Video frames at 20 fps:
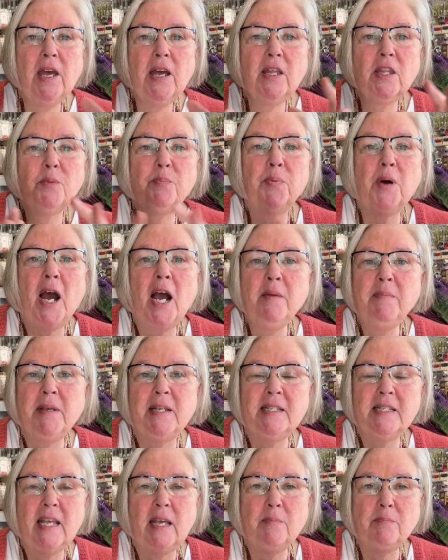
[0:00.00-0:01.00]
The prime
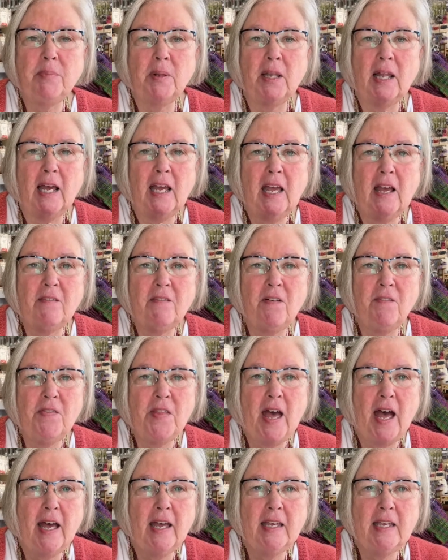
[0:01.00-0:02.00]
example I have of
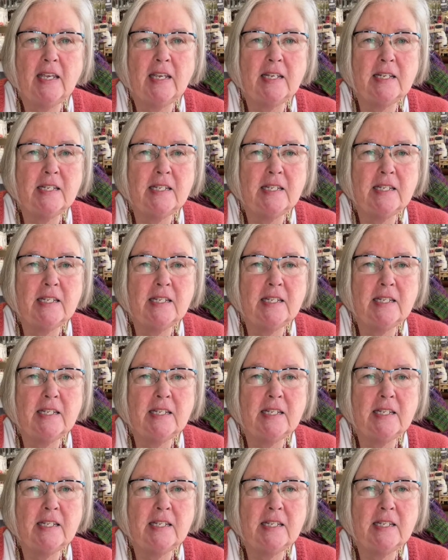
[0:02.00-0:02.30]
that is